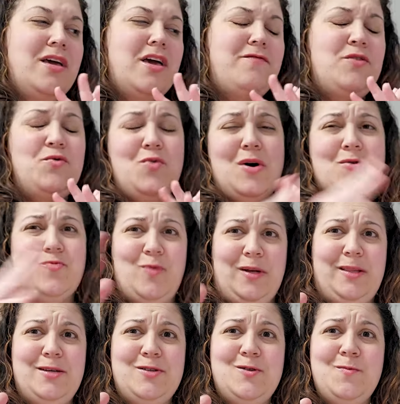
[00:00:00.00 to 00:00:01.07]
If you are
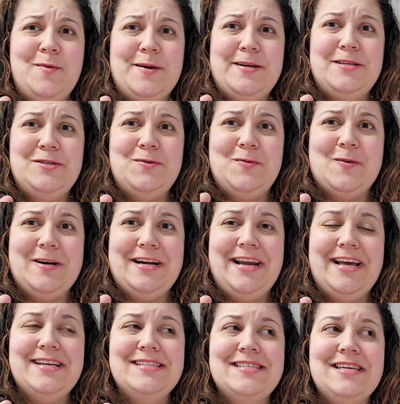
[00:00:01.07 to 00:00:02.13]
really super into
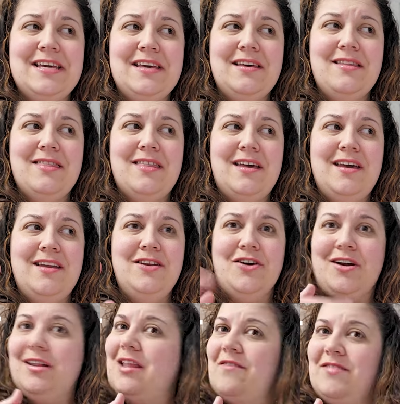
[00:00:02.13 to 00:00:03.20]
organizing, then you're
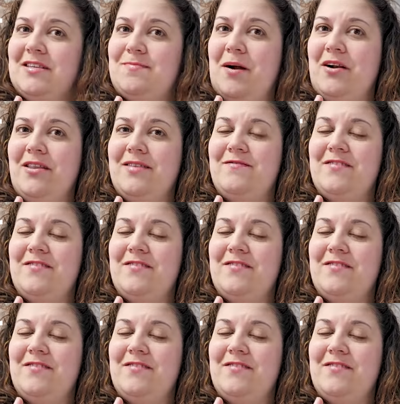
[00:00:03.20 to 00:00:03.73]
gonna love this part of the